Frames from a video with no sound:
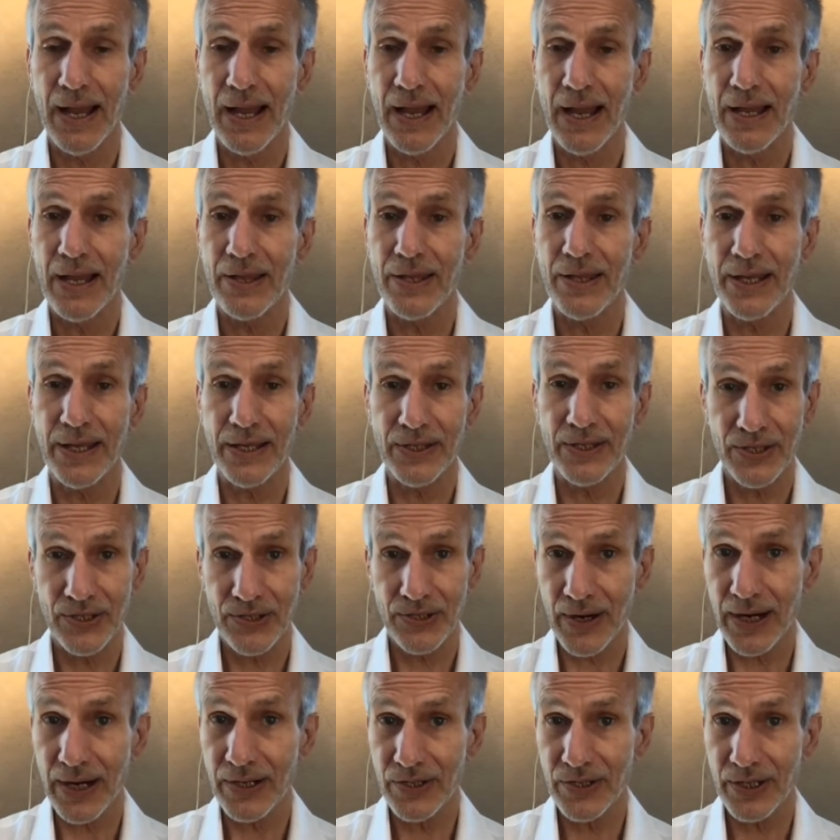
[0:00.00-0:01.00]
The
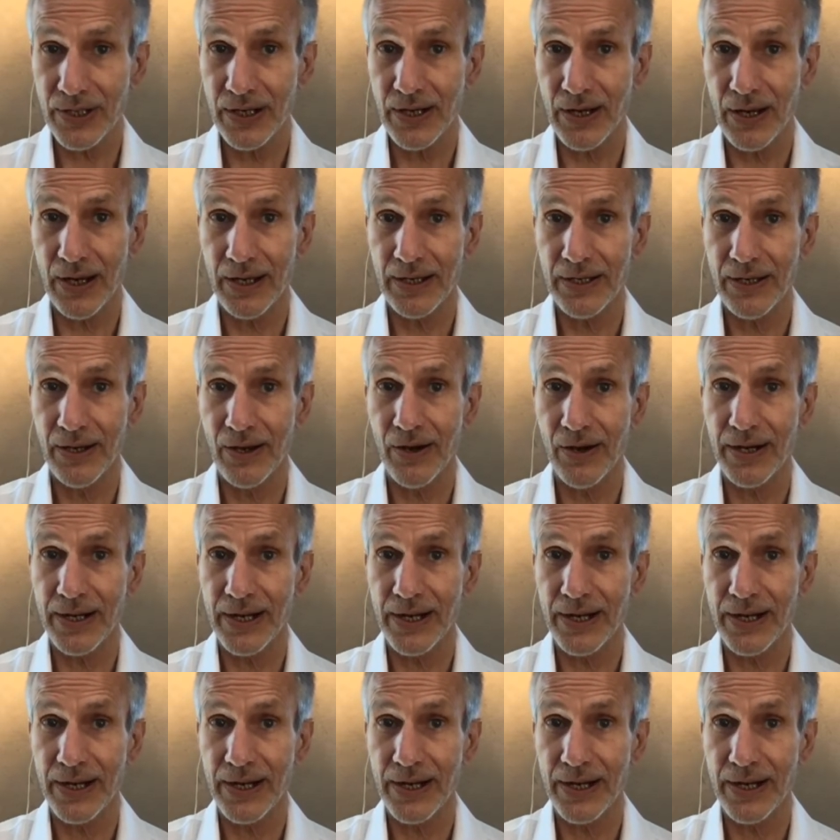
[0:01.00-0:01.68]
instruction on